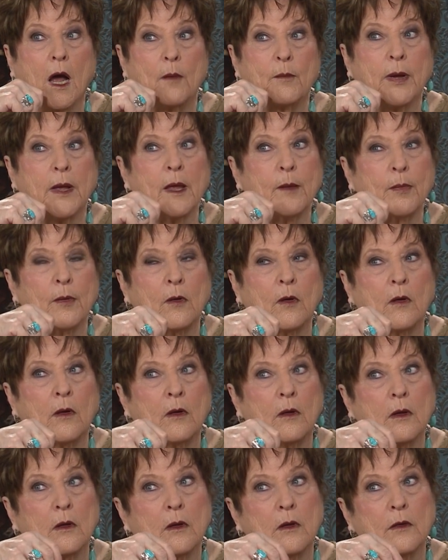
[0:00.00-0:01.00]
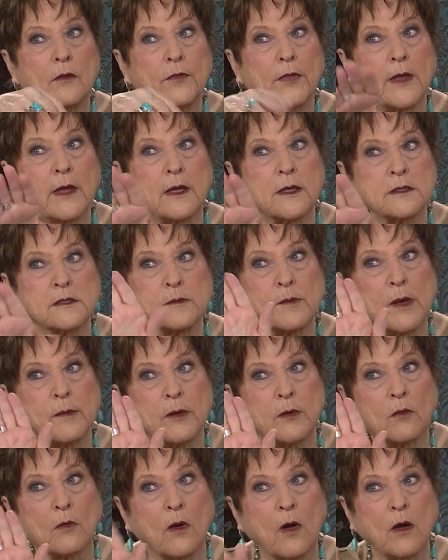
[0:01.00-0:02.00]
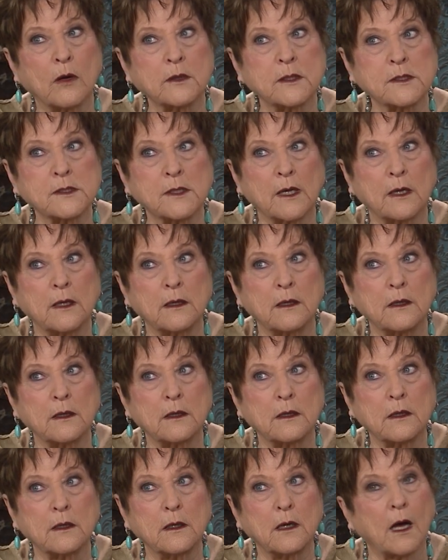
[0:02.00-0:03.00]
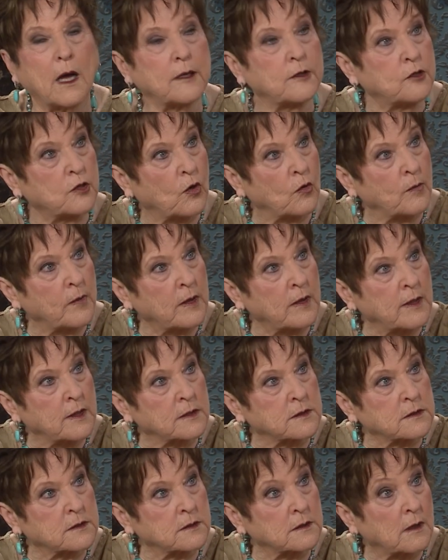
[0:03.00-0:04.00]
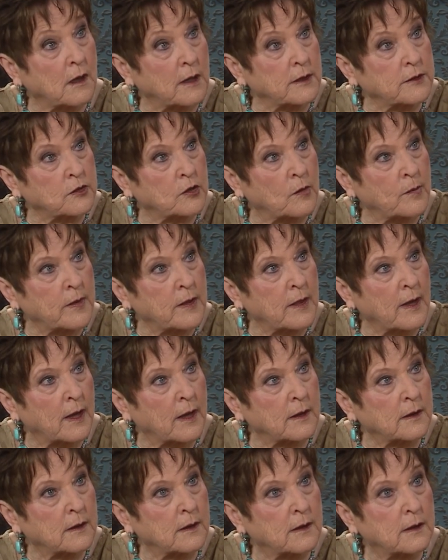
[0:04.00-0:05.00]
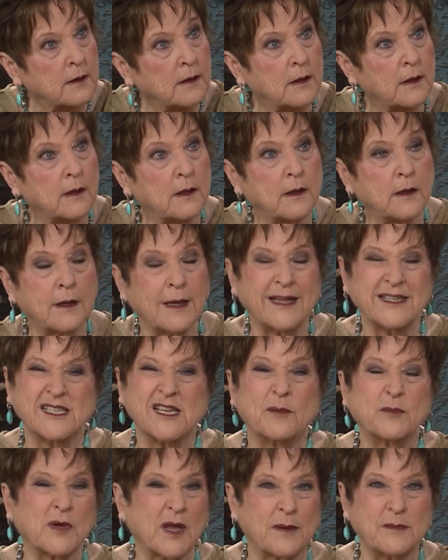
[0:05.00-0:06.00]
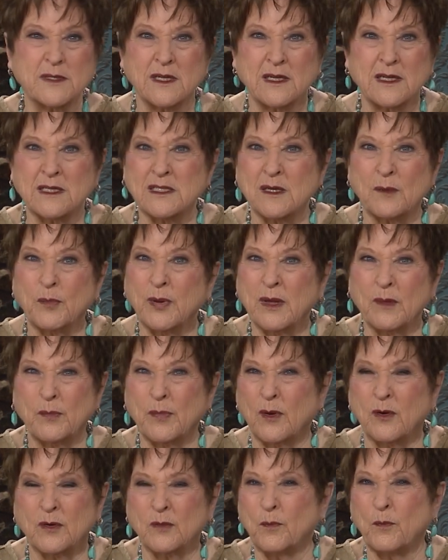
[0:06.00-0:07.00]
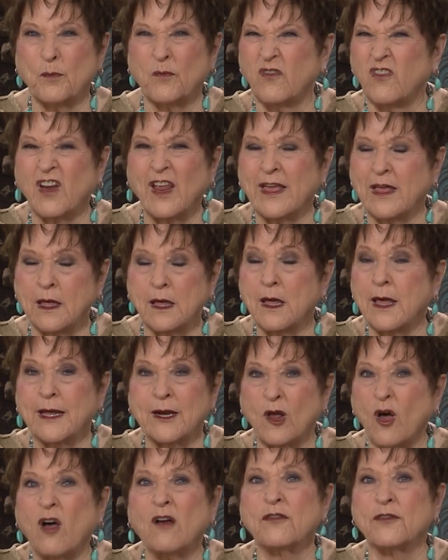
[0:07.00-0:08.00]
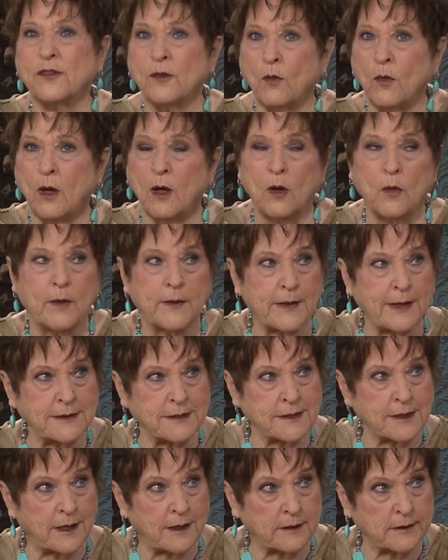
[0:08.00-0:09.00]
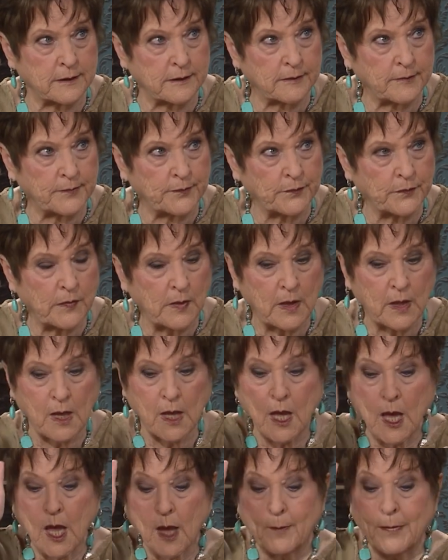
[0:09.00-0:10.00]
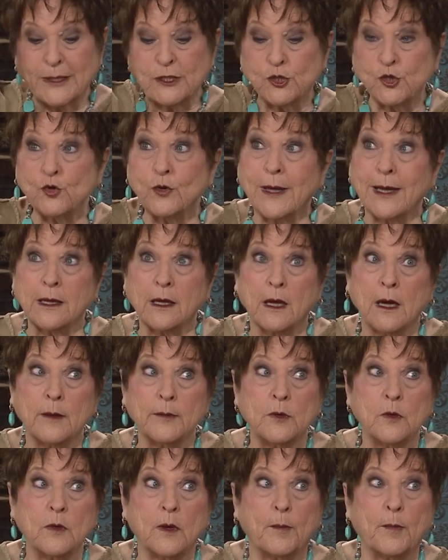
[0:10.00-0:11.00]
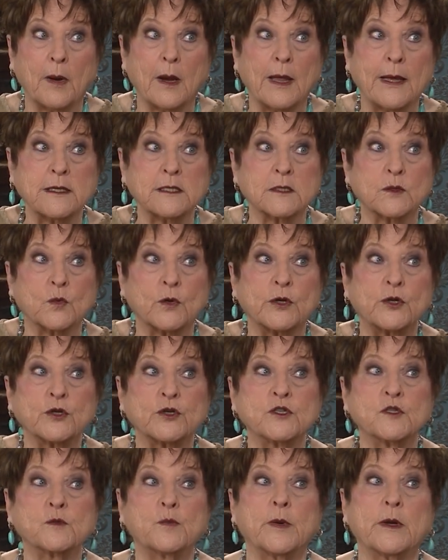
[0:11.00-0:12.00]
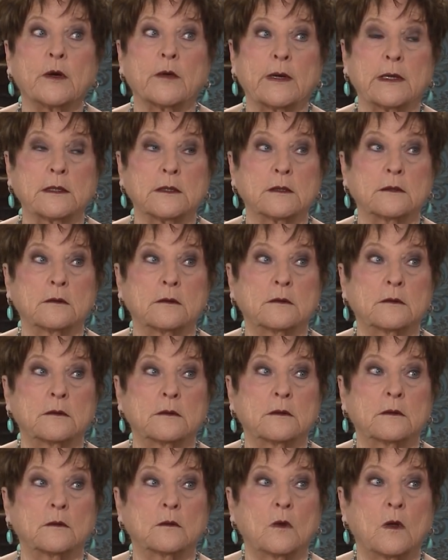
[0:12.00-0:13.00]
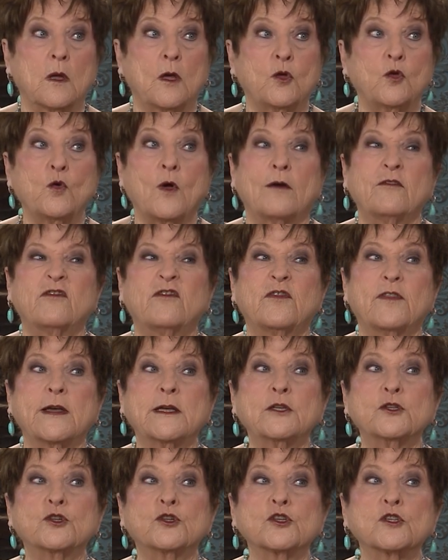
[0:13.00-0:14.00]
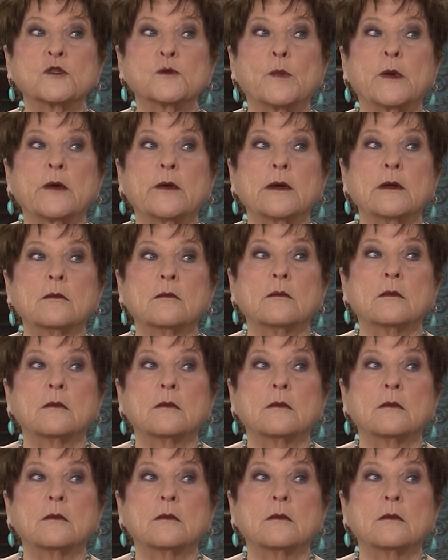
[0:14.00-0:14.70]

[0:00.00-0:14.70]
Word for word: People think it's maybe wrong to say, God told me this, God told me that. And sometimes it is, and people are flaky and off the wall when they say it. But you can come to a place where your spirit, mm-hmm. you have fed your spirit,